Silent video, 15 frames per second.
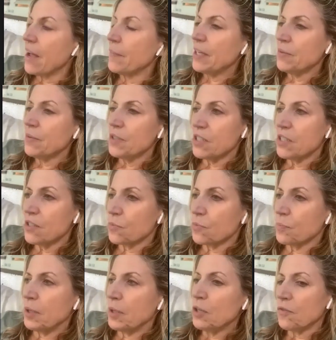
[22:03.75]
I mean, it was just
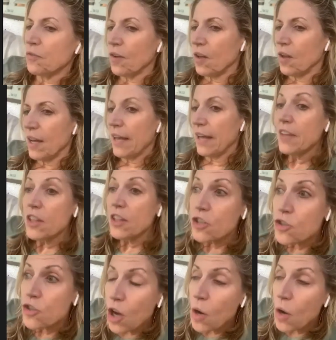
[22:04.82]
beautiful. And then it's show